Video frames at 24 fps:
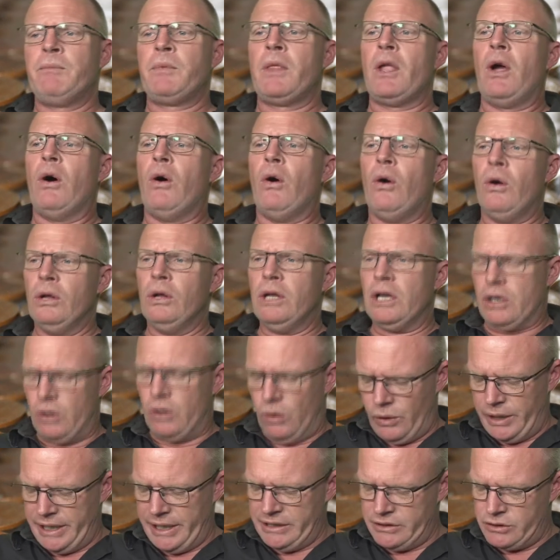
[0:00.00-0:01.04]
all the
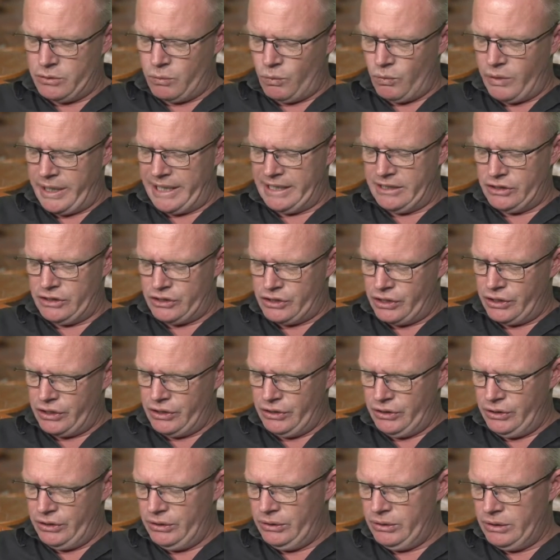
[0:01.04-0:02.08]
coins went
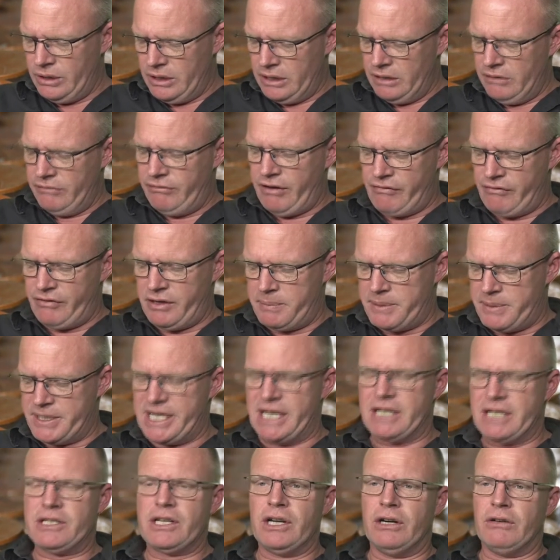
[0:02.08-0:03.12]
to
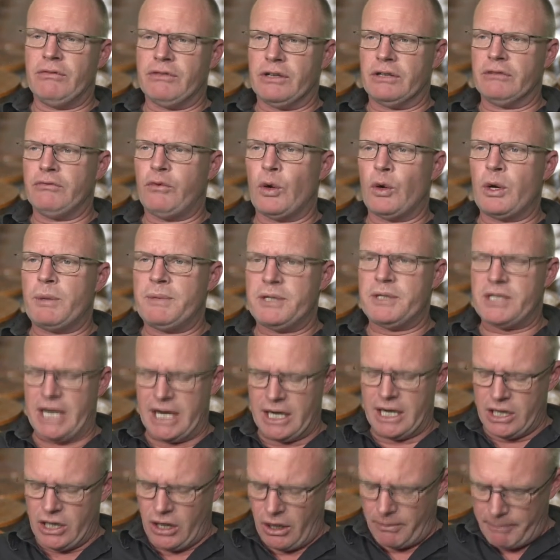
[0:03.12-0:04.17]
50% silver and 40%
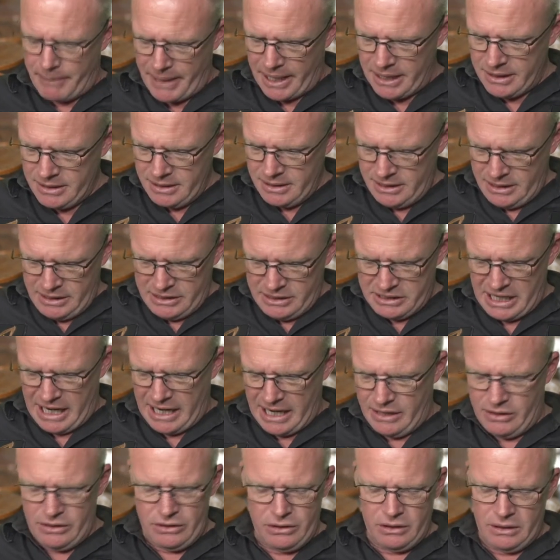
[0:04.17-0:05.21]
copper.
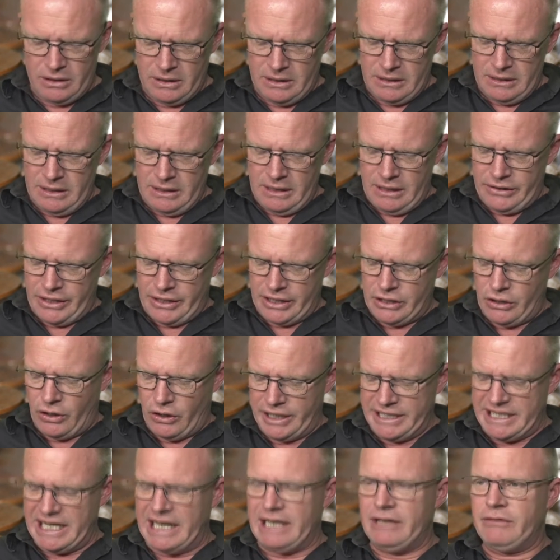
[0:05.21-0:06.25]
So the
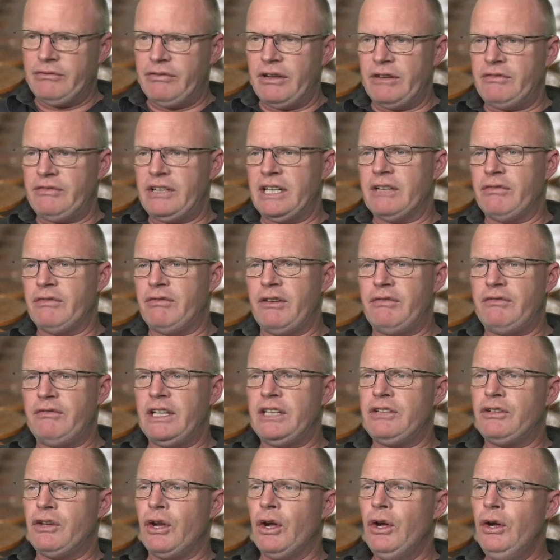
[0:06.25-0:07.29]
1950 to
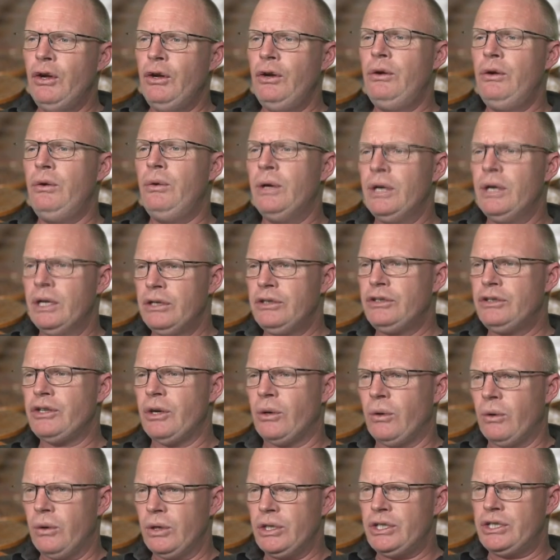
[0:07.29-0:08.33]
52
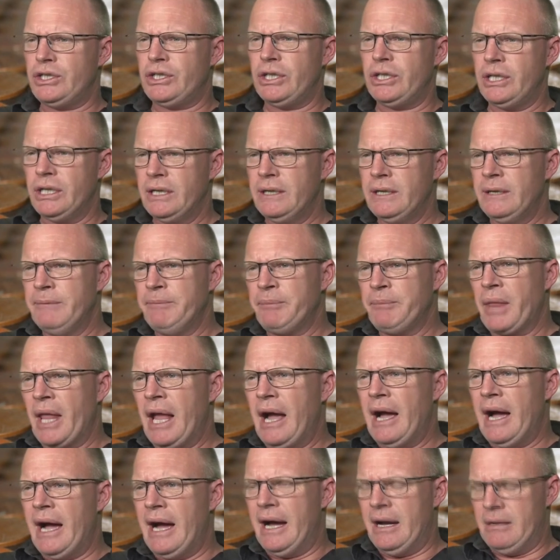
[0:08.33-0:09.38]
George
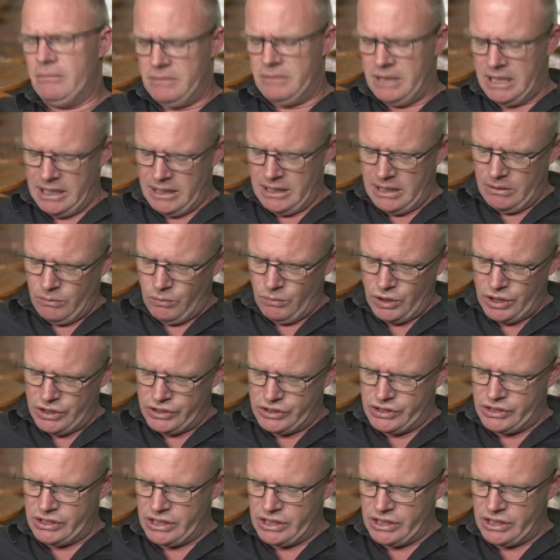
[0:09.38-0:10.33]
was